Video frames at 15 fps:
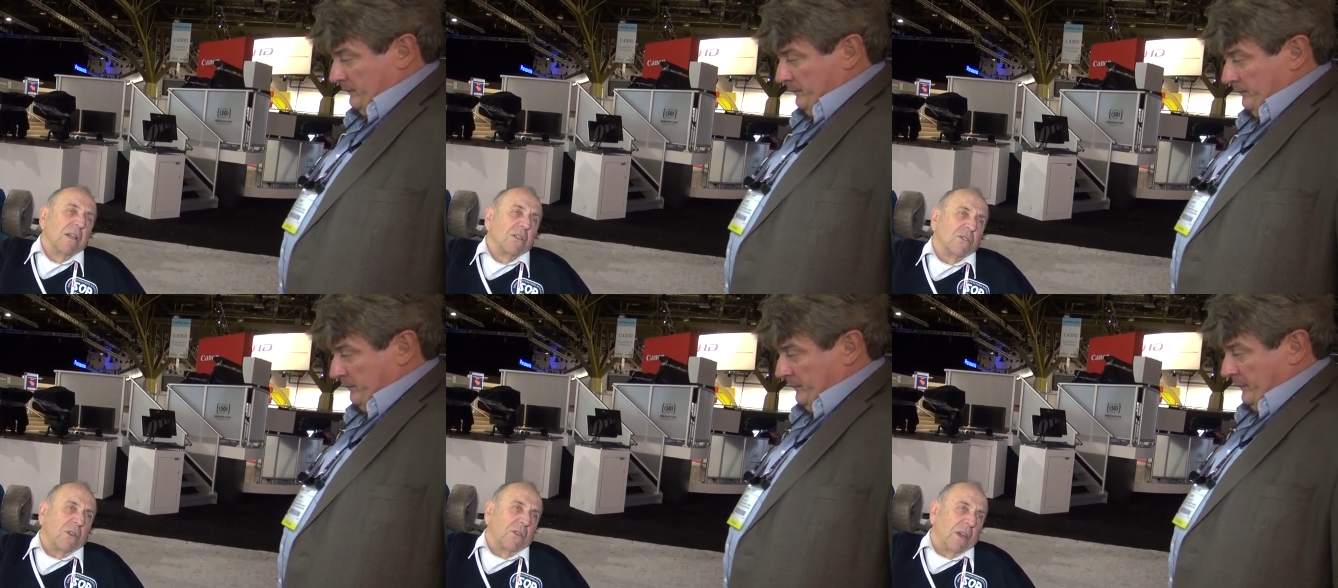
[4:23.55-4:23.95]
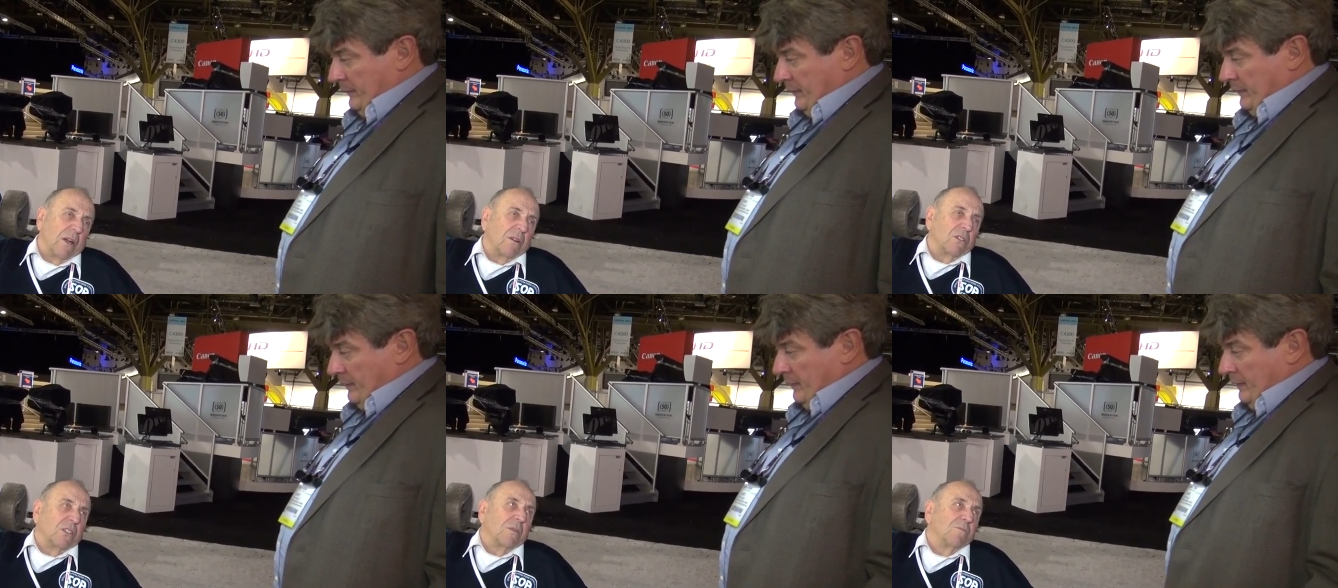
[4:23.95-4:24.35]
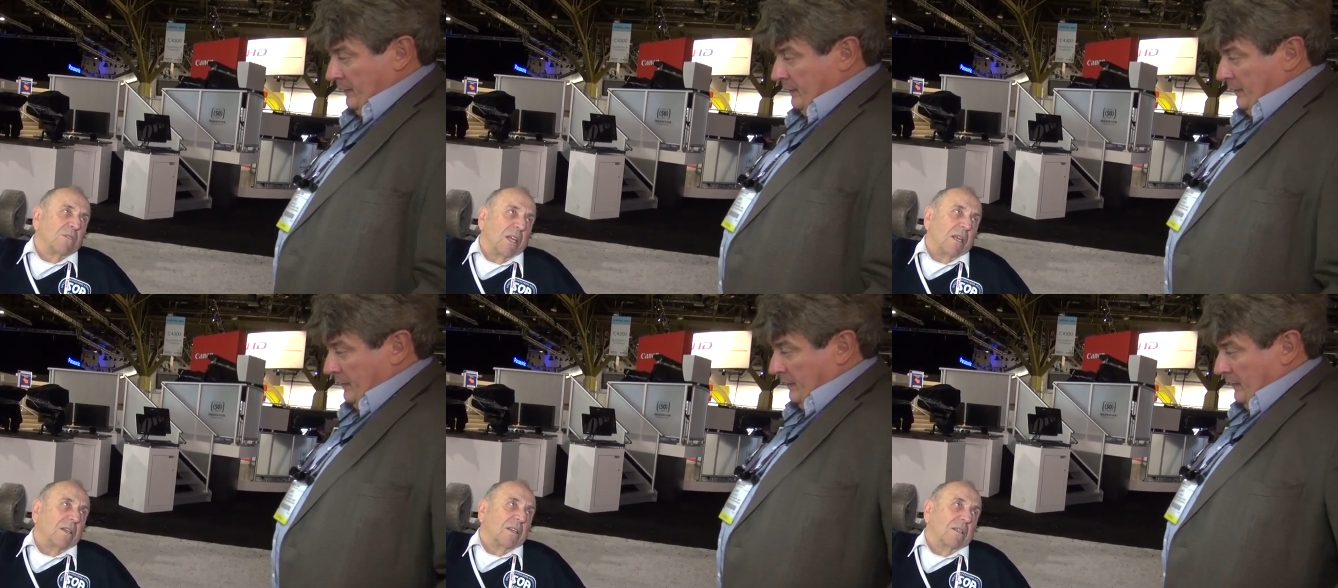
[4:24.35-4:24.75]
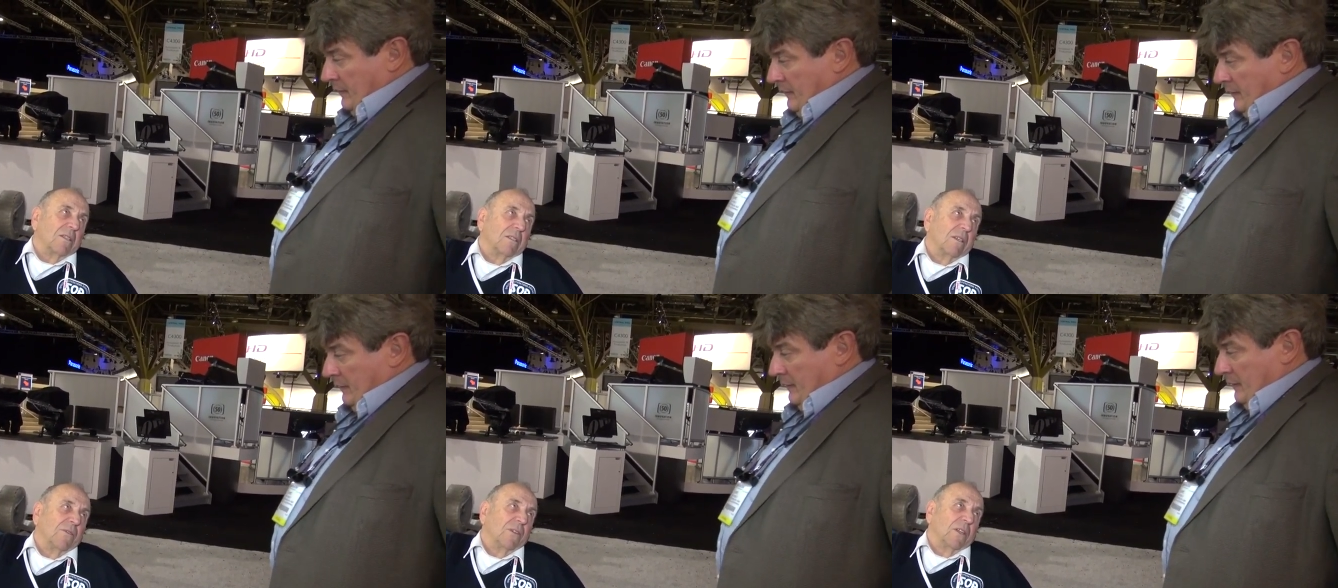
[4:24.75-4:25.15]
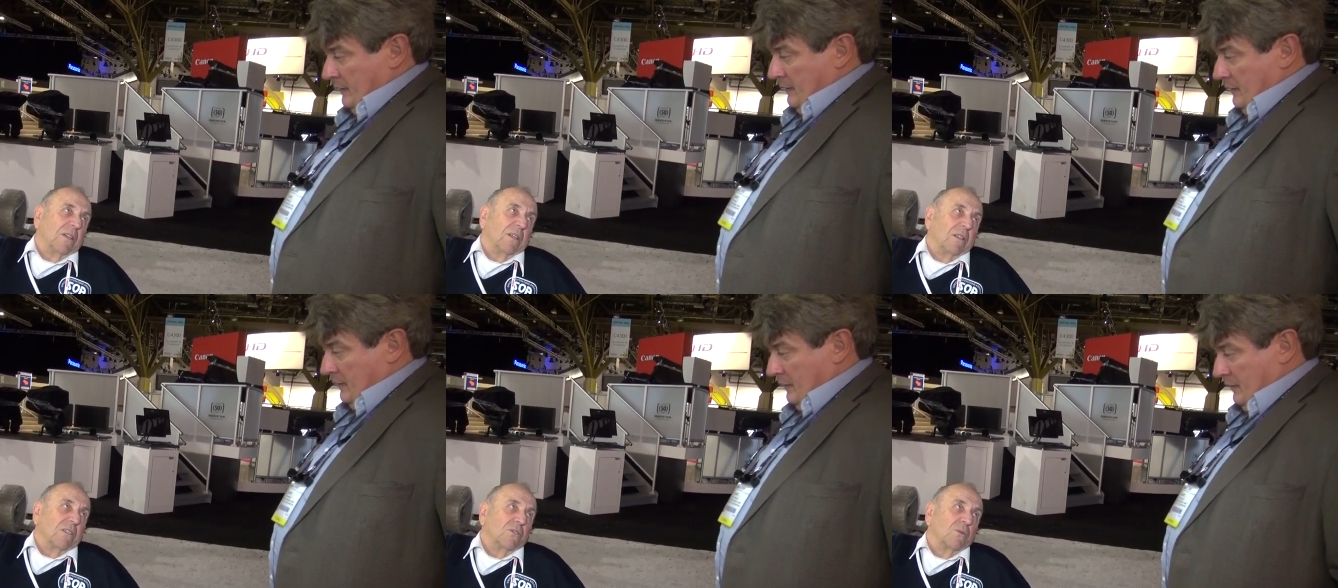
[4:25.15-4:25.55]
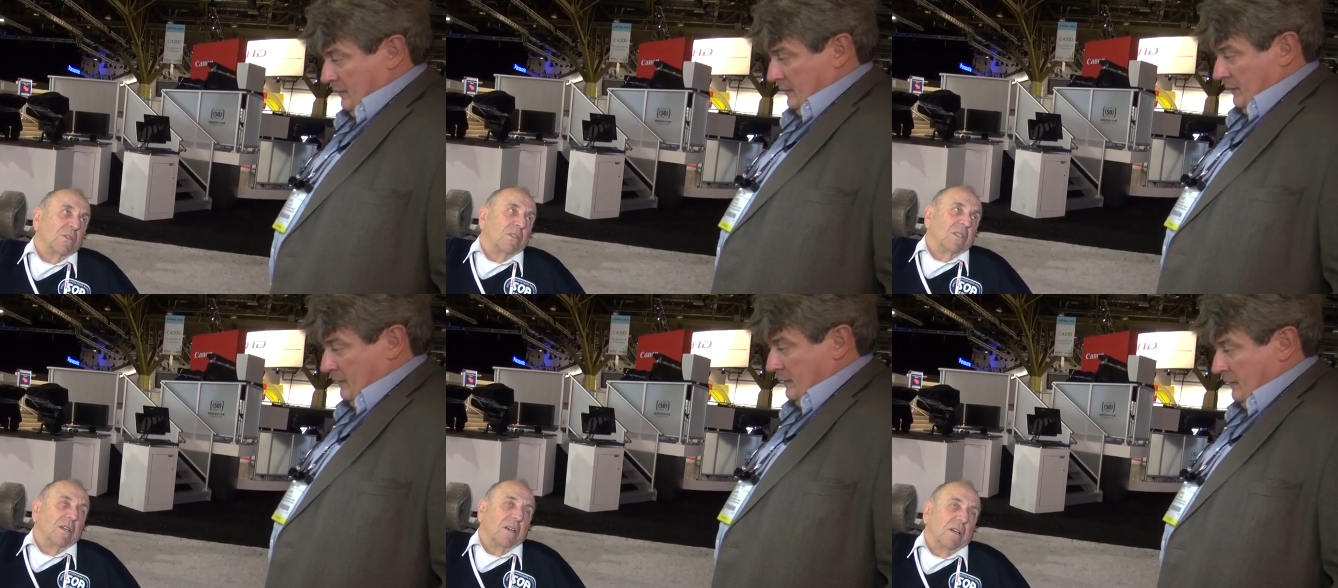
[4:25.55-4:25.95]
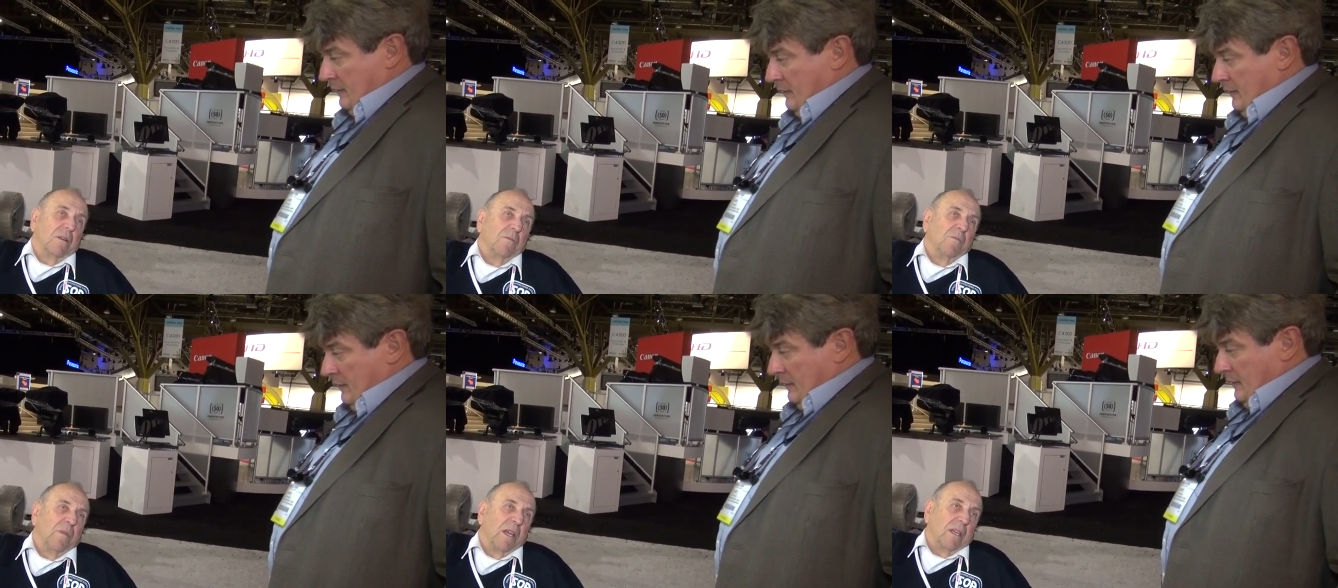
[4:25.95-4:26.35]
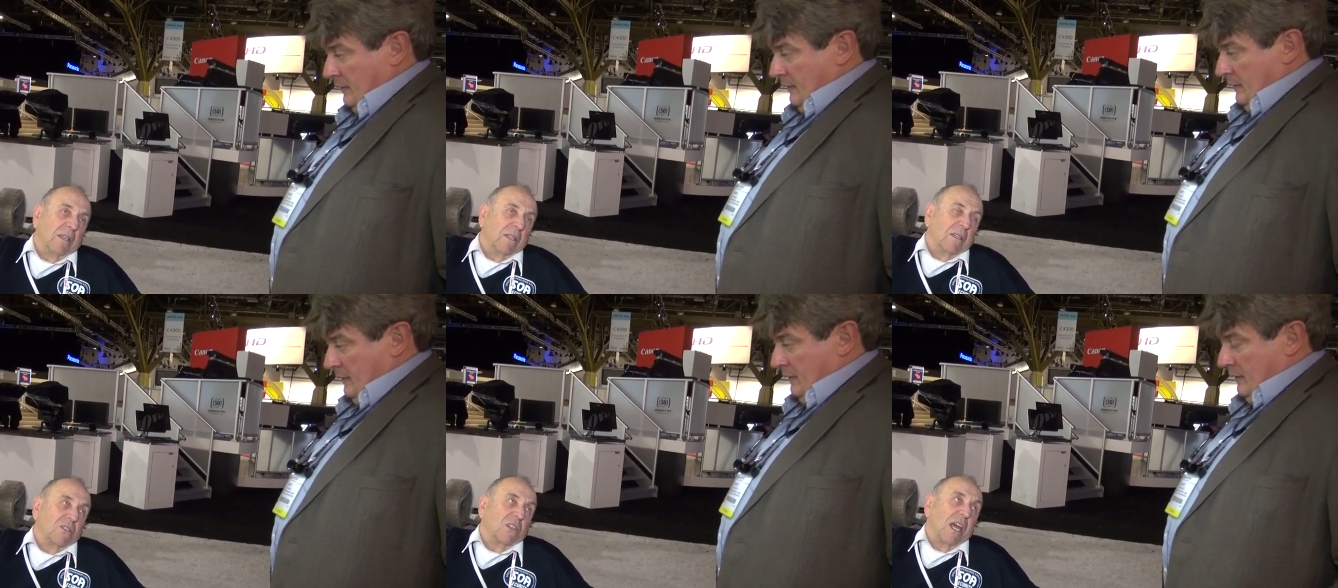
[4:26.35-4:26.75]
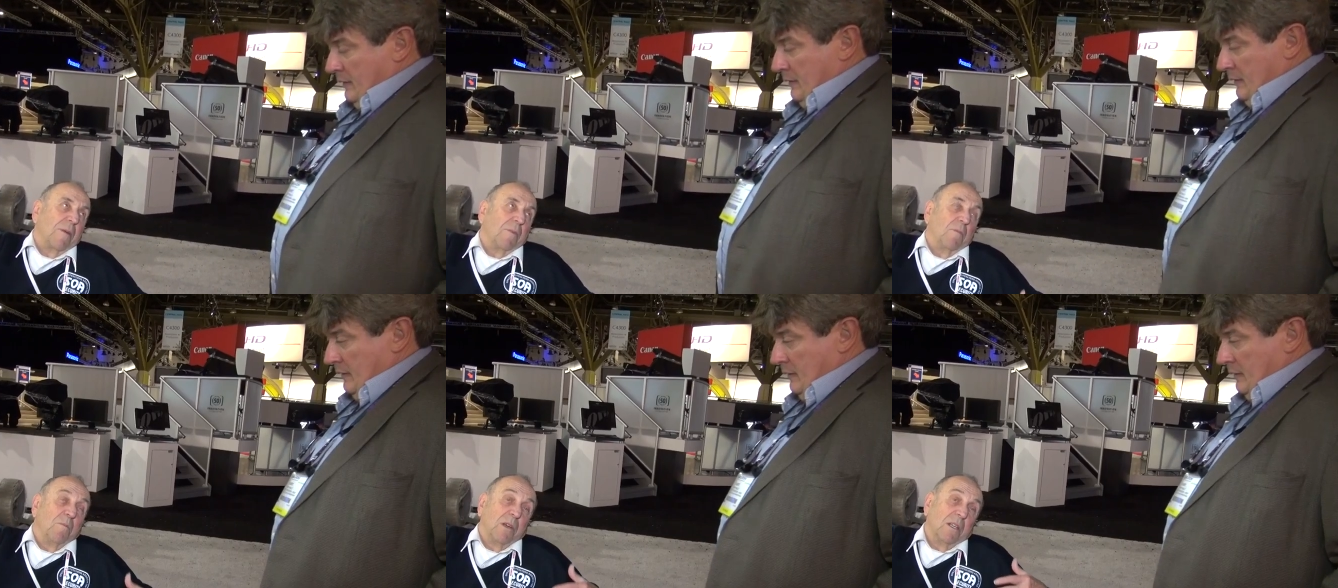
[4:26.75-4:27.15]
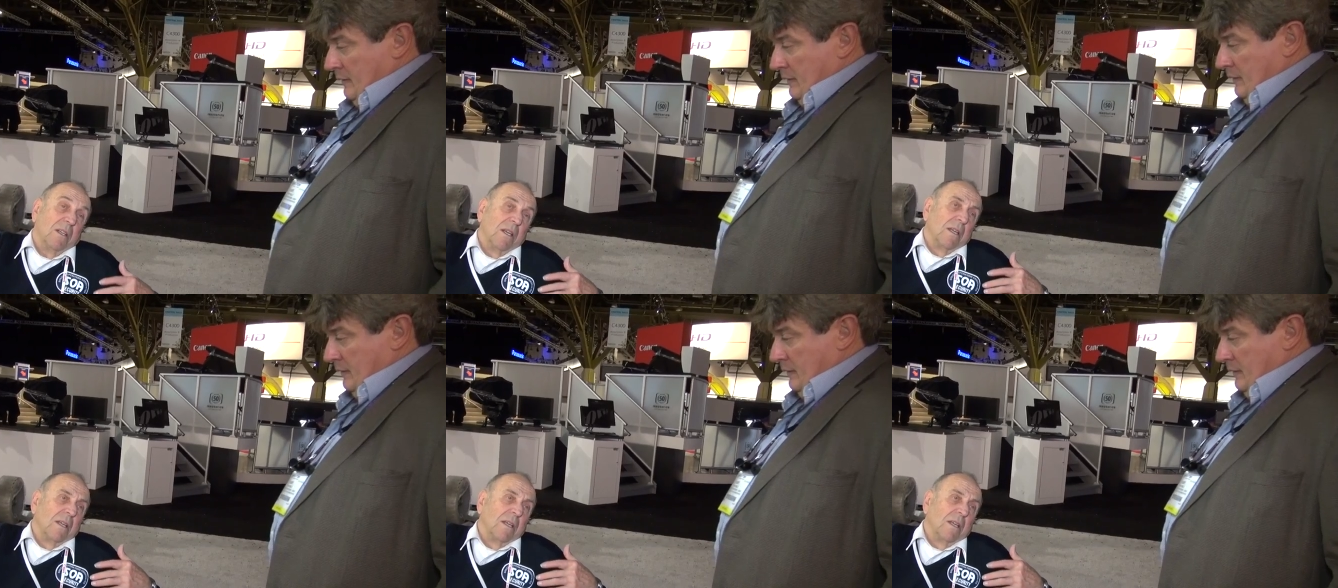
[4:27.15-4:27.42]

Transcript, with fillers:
Speaker 1: so there are some technical difficulties with the, uh, making this happen. But